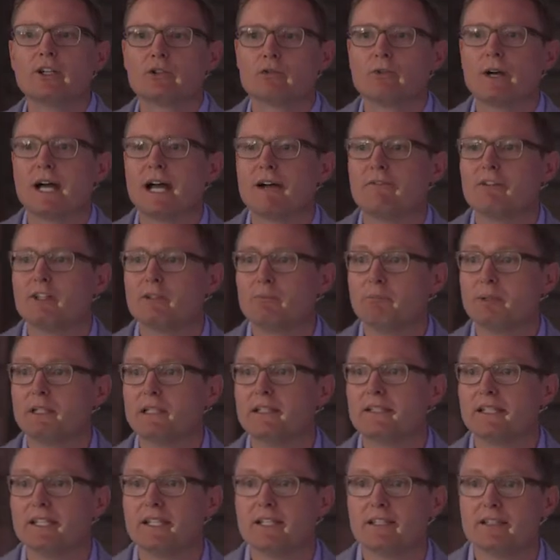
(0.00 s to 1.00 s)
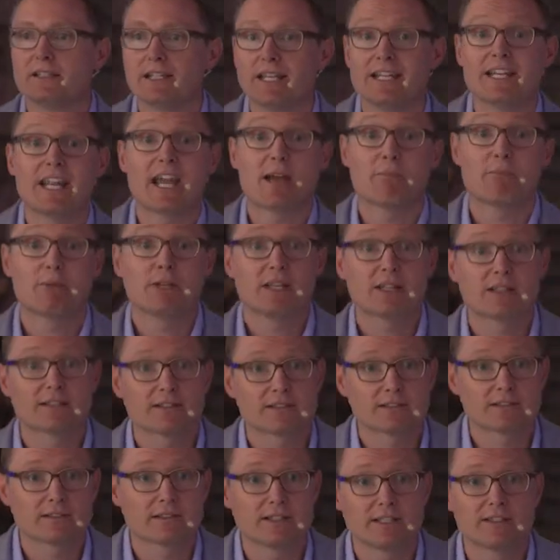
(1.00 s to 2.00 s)
to have it built in
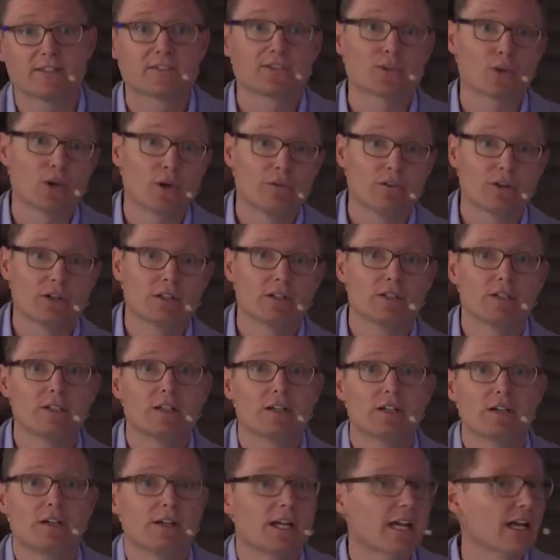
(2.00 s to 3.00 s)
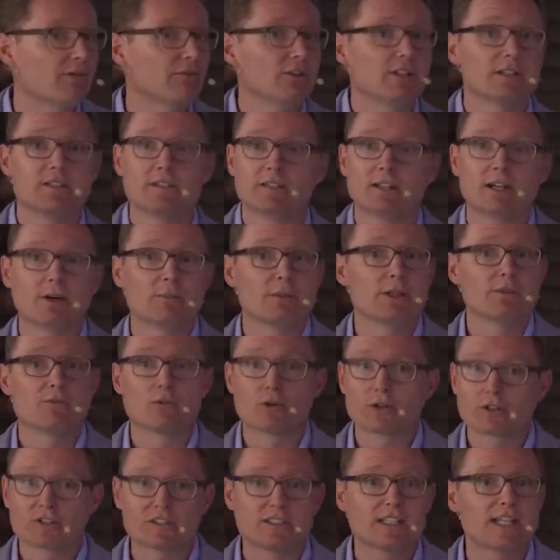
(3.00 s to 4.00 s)
Epics, in server, have it in
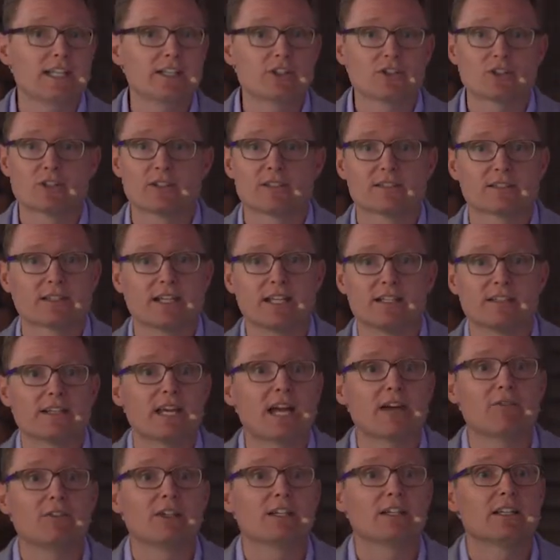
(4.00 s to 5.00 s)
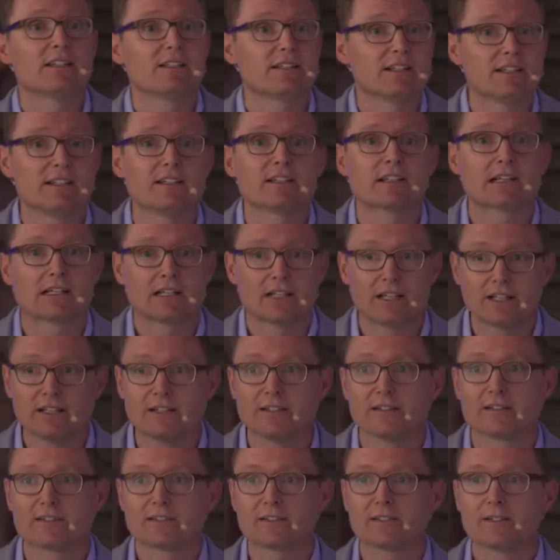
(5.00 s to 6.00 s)
workstations, and having it in the
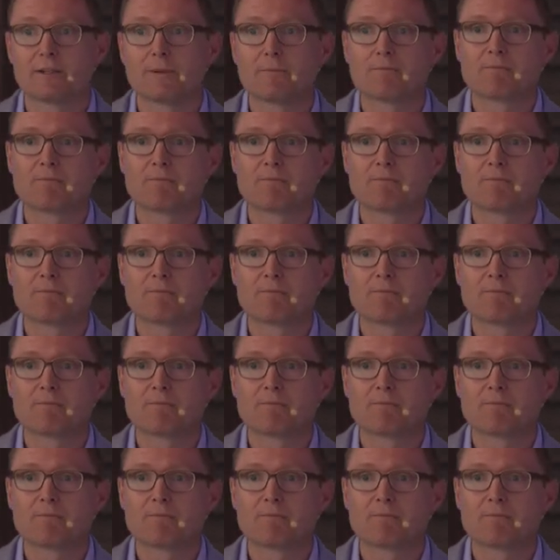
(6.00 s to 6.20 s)
clients.